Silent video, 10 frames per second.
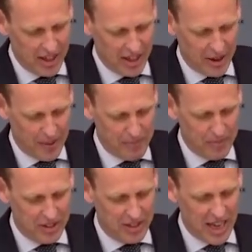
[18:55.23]
um,
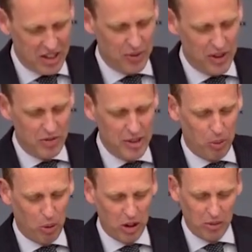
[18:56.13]
the NGFS
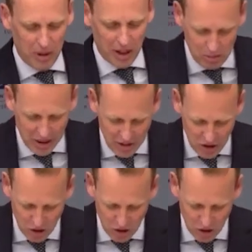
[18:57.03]
report on microprudential